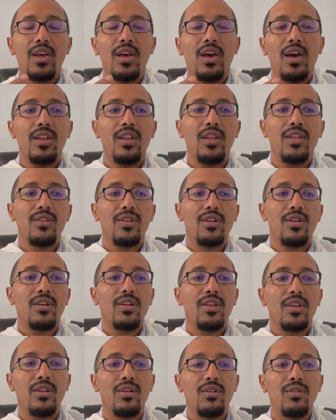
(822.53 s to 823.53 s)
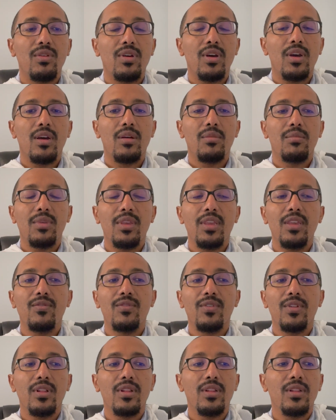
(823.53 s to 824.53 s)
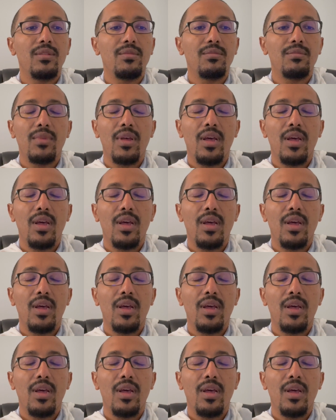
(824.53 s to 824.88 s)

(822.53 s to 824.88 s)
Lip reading: another, you know, evil